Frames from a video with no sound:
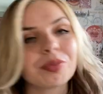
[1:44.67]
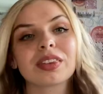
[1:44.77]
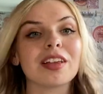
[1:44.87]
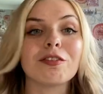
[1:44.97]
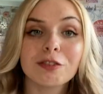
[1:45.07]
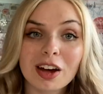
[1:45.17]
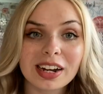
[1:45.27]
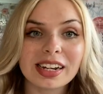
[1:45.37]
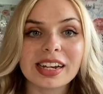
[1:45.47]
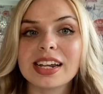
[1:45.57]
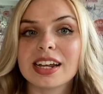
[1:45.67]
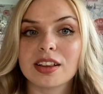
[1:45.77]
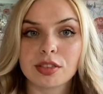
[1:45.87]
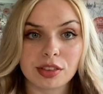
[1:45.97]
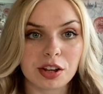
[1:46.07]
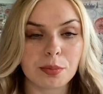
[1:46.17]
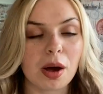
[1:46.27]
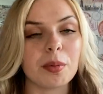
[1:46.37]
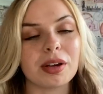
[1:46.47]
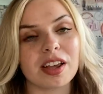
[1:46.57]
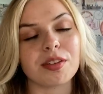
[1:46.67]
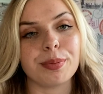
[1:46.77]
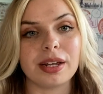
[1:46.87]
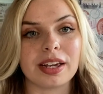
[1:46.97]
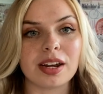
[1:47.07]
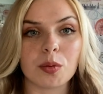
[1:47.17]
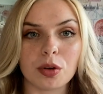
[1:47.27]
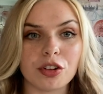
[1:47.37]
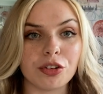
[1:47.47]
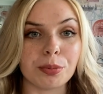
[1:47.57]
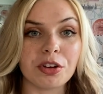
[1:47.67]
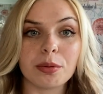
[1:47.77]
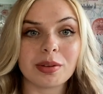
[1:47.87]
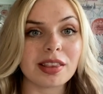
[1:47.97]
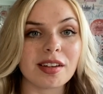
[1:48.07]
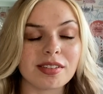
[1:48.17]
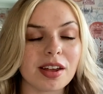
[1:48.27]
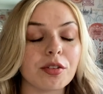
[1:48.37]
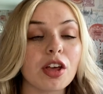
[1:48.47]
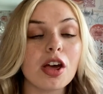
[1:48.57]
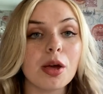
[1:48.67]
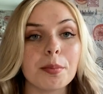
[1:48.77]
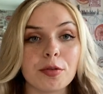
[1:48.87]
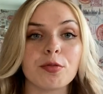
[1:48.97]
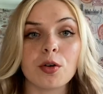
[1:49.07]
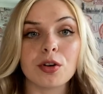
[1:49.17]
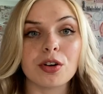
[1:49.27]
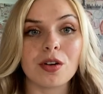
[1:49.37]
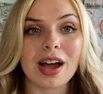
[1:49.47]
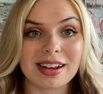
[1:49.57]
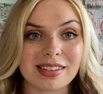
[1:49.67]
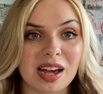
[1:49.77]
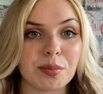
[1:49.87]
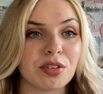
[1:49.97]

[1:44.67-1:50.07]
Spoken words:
Then finally, in the third part, we're going to be looking at what you should be doing with those notes before your exam.